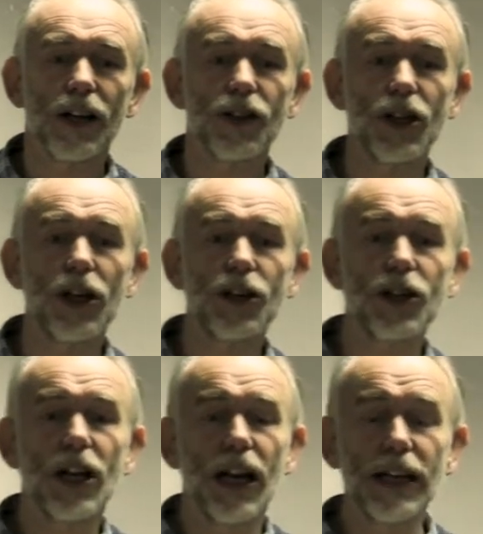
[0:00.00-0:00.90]

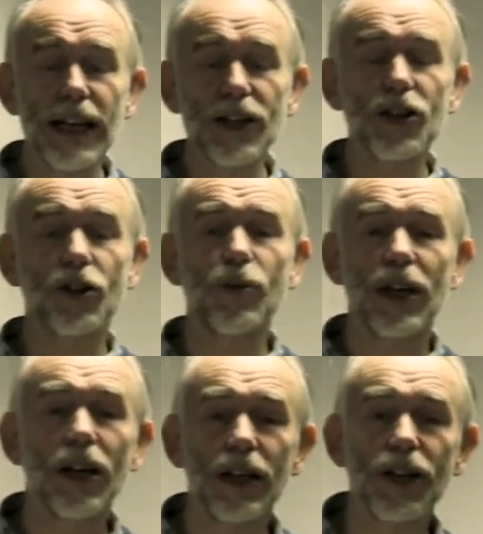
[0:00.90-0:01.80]
church leaders from
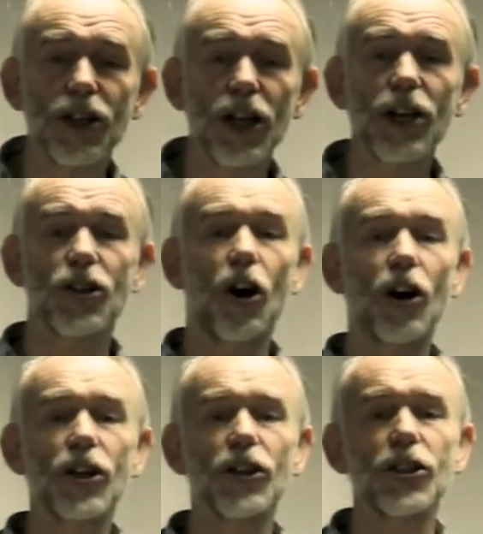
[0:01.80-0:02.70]
the early church,
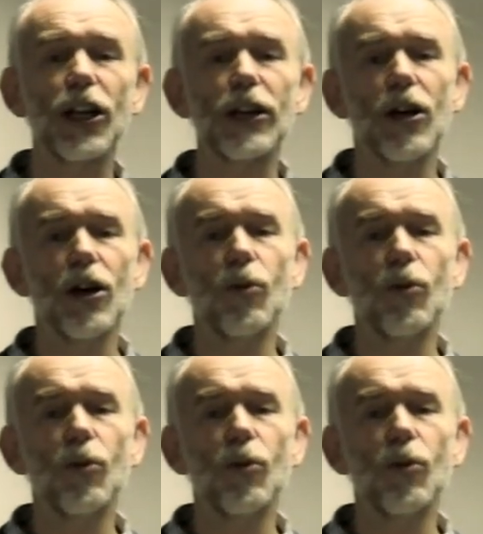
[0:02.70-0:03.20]
Augustine,